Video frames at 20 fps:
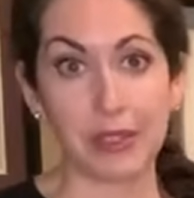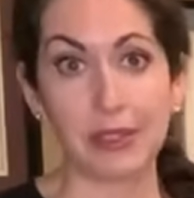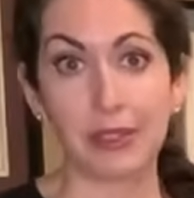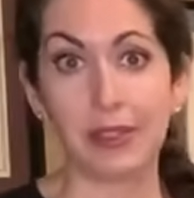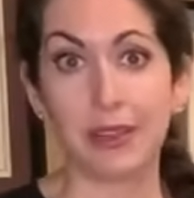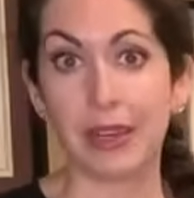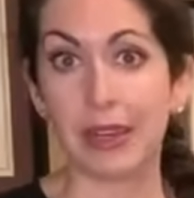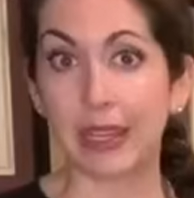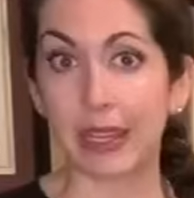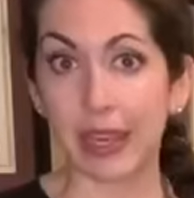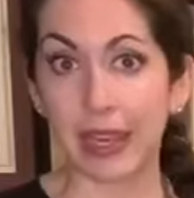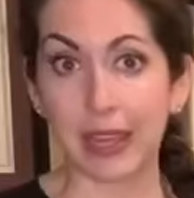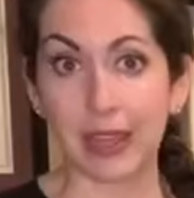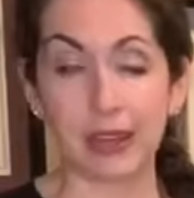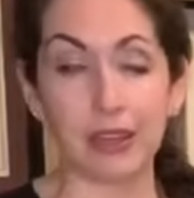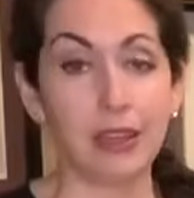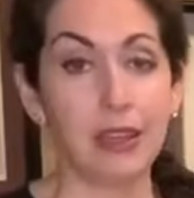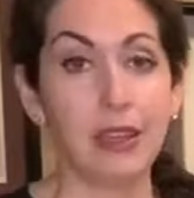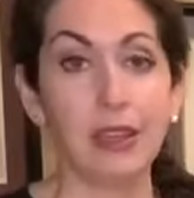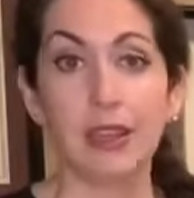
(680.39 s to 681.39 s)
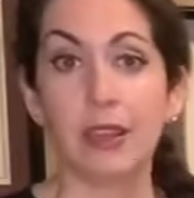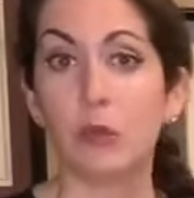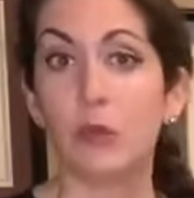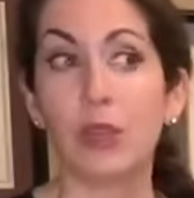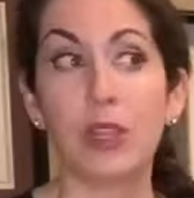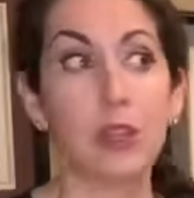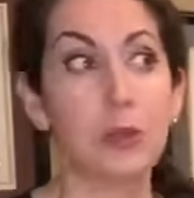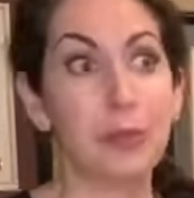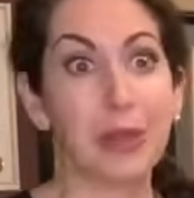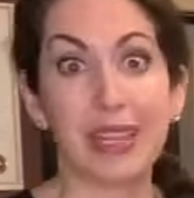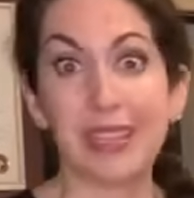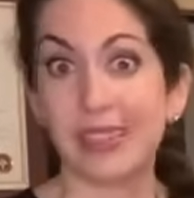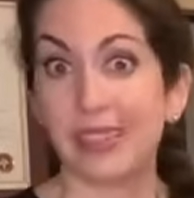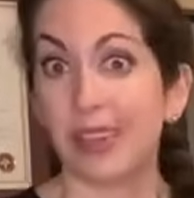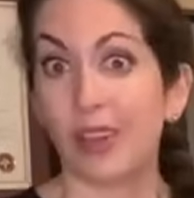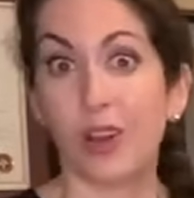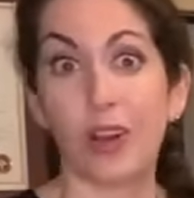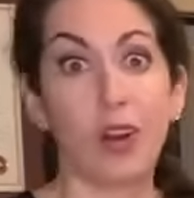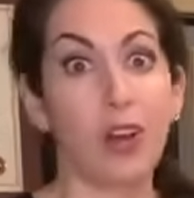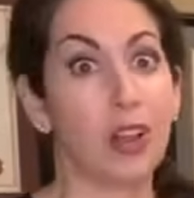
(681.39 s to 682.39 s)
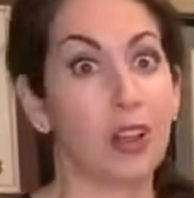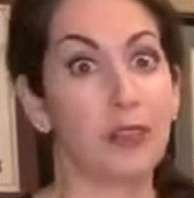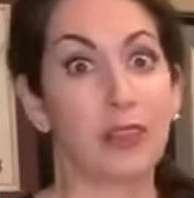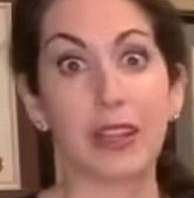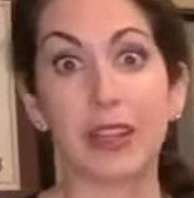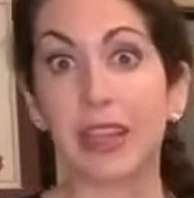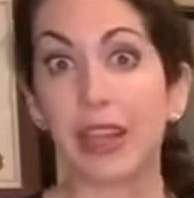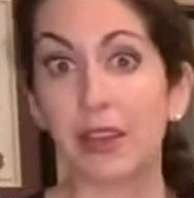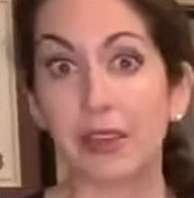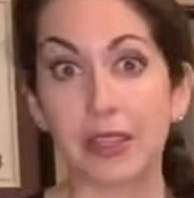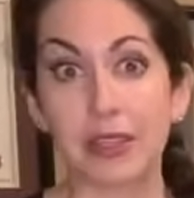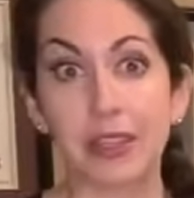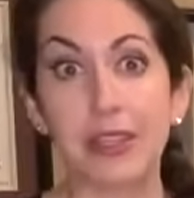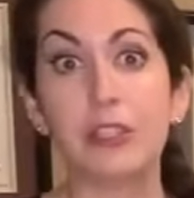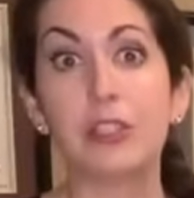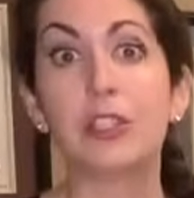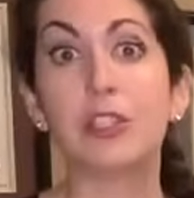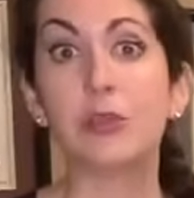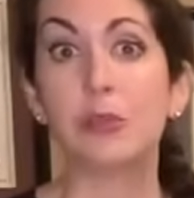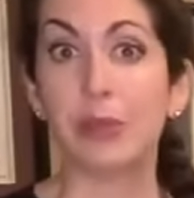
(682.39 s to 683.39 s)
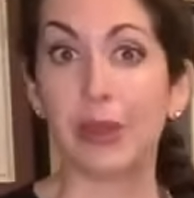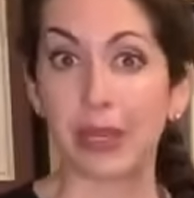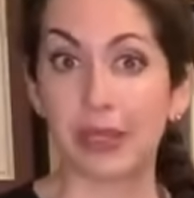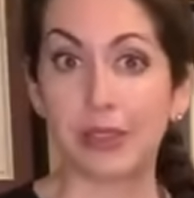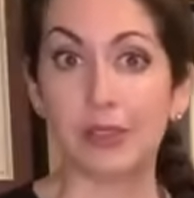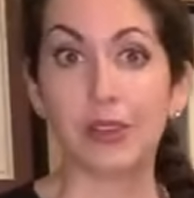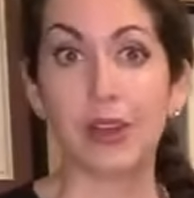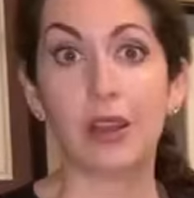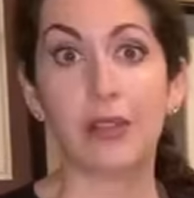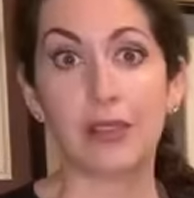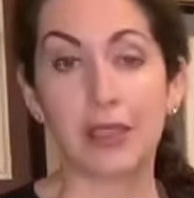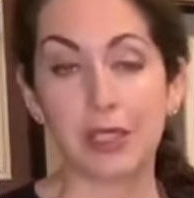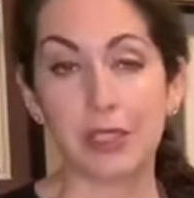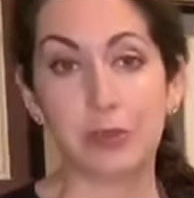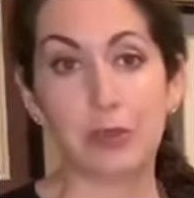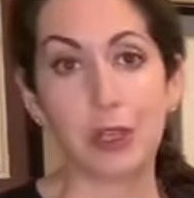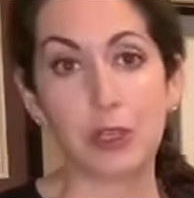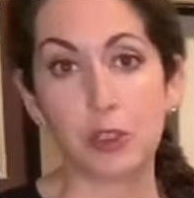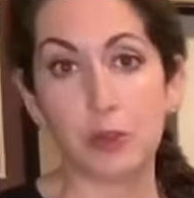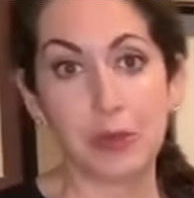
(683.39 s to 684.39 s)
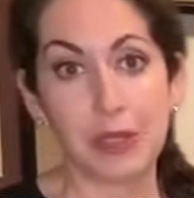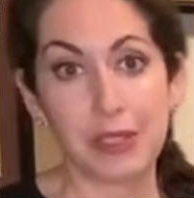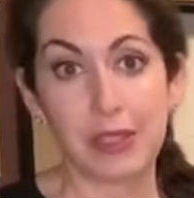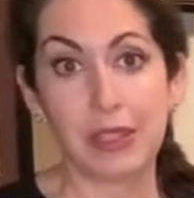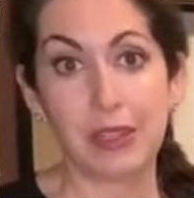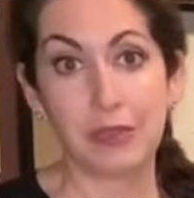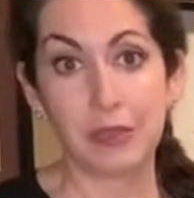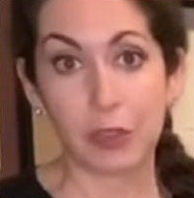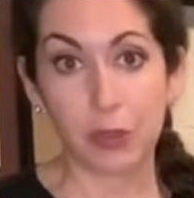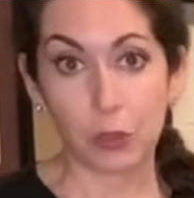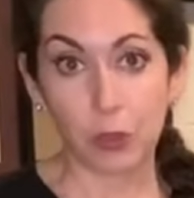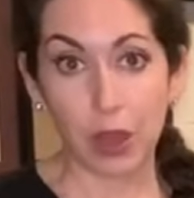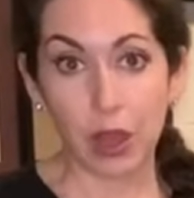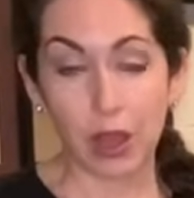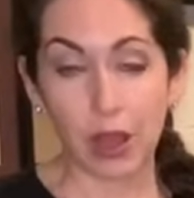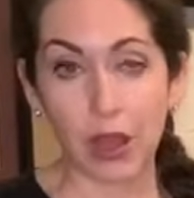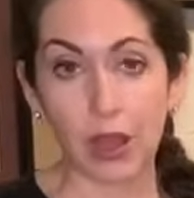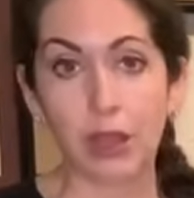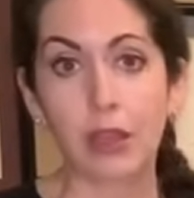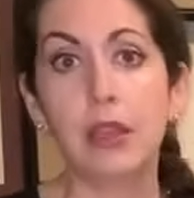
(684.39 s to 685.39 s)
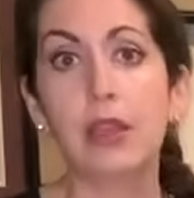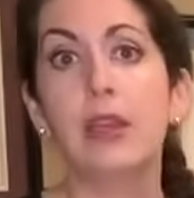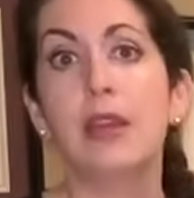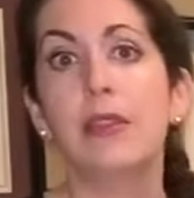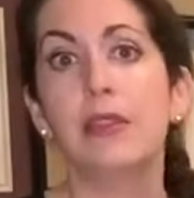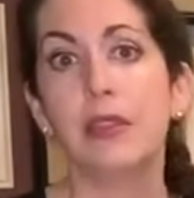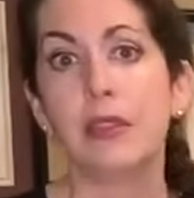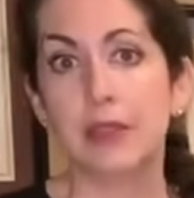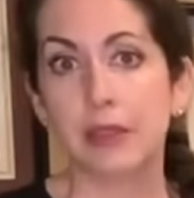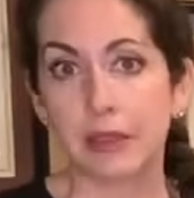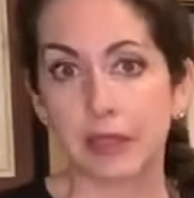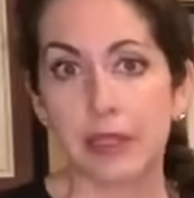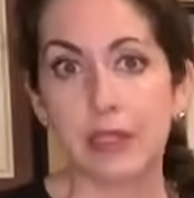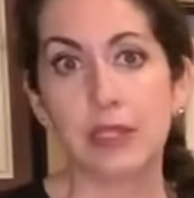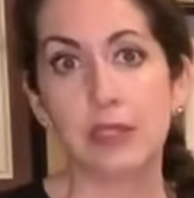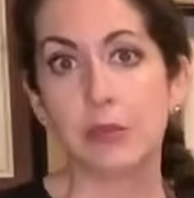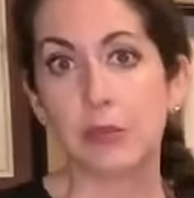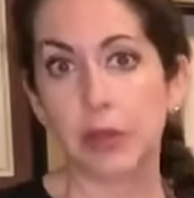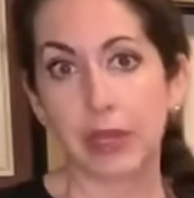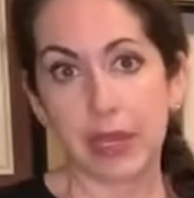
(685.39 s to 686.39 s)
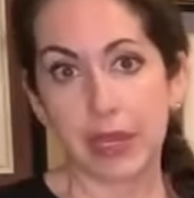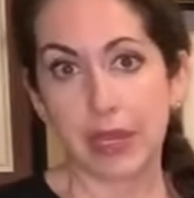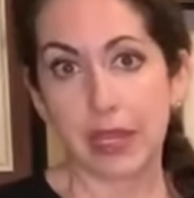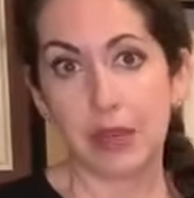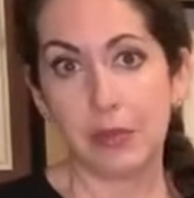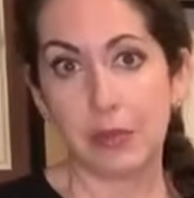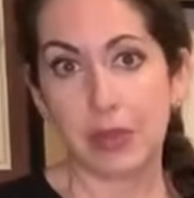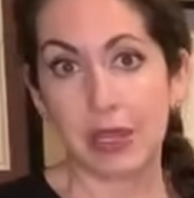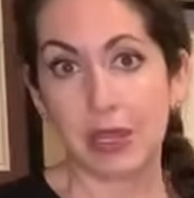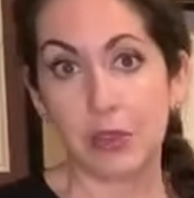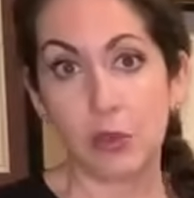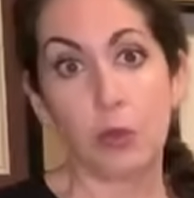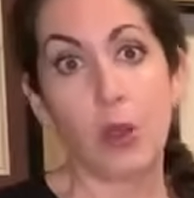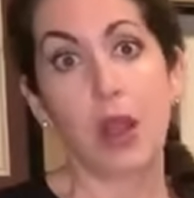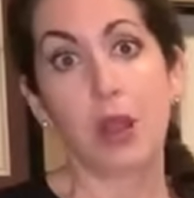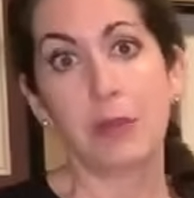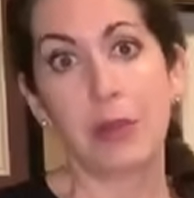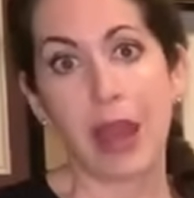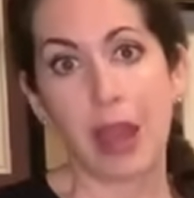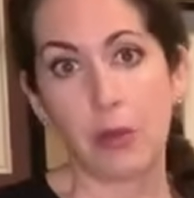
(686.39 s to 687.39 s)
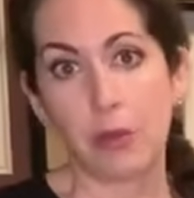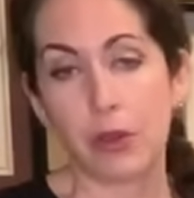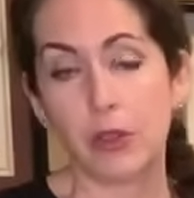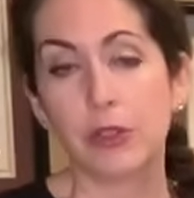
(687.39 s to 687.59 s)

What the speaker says: And then again, we are basing all of our calculations based on these measurements, and if they're wrong, then the lens implant can be the wrong power.